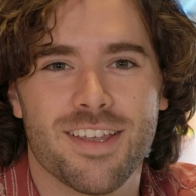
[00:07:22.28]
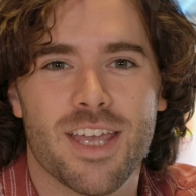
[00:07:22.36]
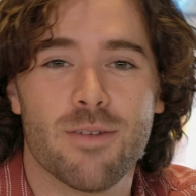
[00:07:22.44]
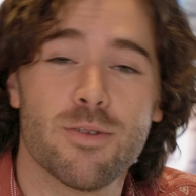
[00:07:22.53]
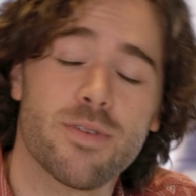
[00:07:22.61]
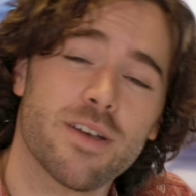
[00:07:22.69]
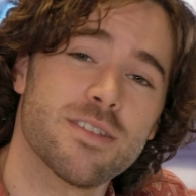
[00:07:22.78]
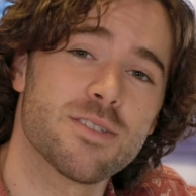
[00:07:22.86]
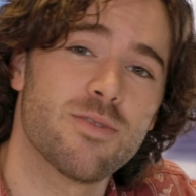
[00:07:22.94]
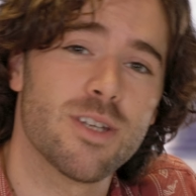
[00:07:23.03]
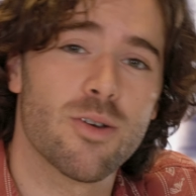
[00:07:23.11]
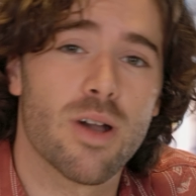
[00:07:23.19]
If you found this
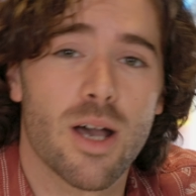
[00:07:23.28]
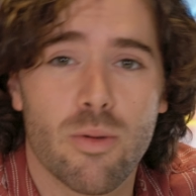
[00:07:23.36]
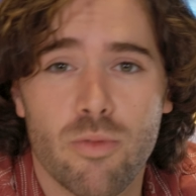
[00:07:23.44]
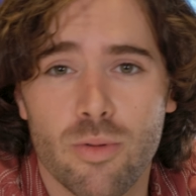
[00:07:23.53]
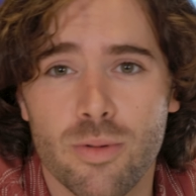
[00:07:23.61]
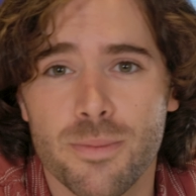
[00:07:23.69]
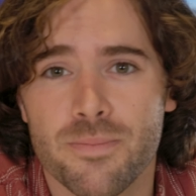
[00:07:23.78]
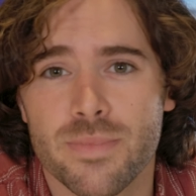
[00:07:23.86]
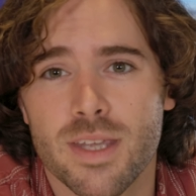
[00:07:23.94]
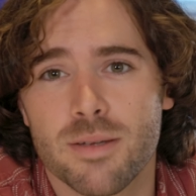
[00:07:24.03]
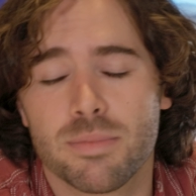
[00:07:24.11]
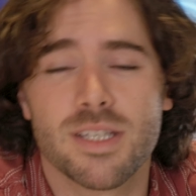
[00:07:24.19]
video helpful,
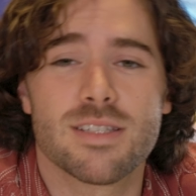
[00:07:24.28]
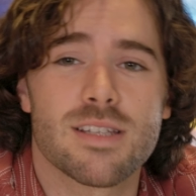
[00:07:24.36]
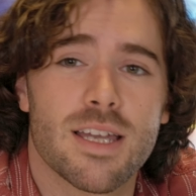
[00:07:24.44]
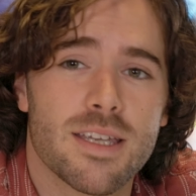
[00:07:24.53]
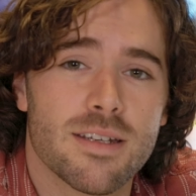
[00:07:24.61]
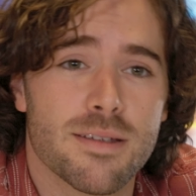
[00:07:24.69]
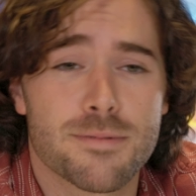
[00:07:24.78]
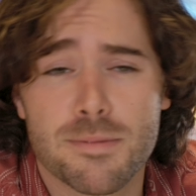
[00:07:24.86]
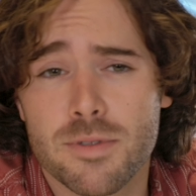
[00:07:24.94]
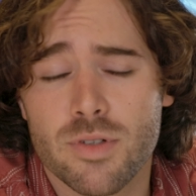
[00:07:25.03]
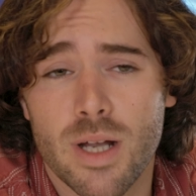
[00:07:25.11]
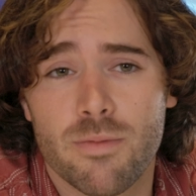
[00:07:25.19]
please like it and
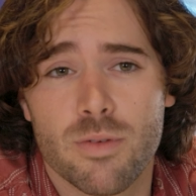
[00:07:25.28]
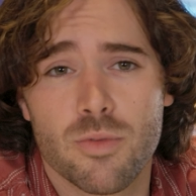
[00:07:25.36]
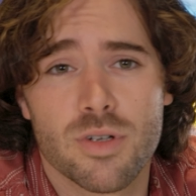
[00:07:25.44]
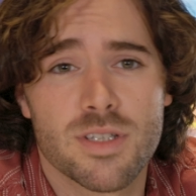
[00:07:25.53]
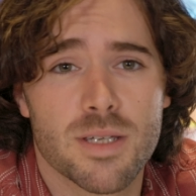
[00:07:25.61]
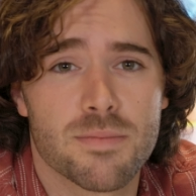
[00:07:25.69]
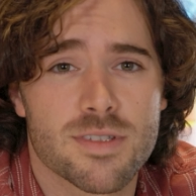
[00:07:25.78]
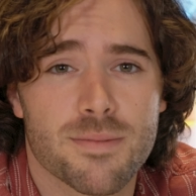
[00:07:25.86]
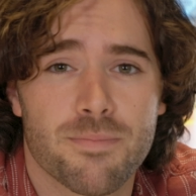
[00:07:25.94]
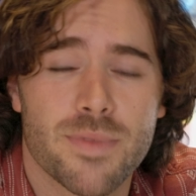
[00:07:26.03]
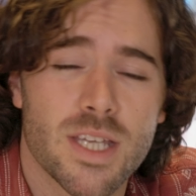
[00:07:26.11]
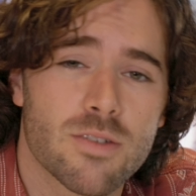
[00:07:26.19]
subscribe for more tips.
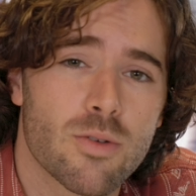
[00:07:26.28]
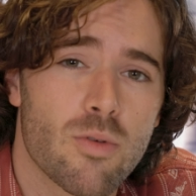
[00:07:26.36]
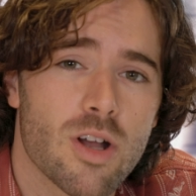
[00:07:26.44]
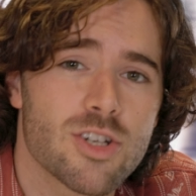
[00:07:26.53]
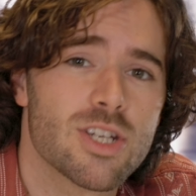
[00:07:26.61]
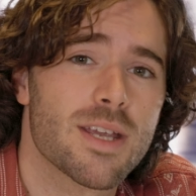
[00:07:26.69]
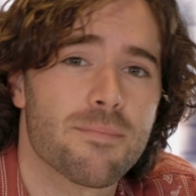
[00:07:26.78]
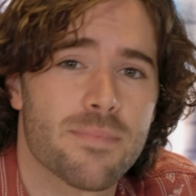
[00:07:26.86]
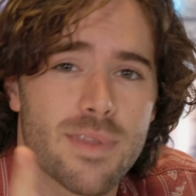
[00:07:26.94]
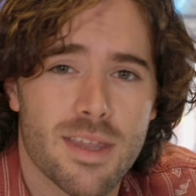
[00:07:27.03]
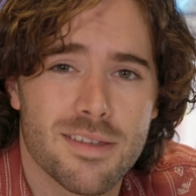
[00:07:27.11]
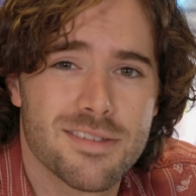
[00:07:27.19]
Thanks for watching.
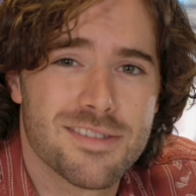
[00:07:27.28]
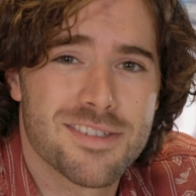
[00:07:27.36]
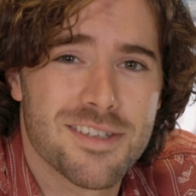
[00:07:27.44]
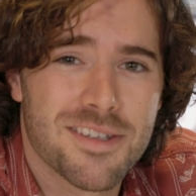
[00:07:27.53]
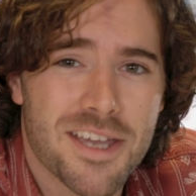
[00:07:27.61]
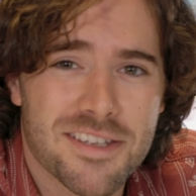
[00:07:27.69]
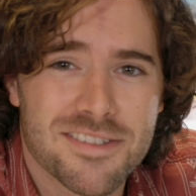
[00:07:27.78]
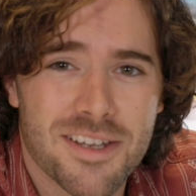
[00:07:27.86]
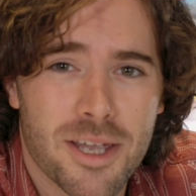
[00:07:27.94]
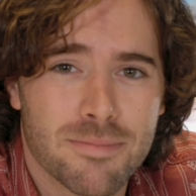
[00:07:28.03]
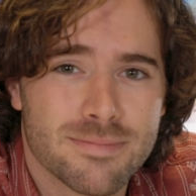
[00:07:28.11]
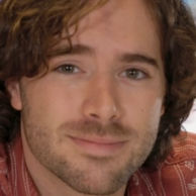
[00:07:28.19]
See you next
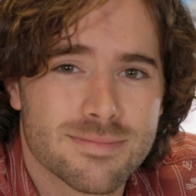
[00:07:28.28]
time.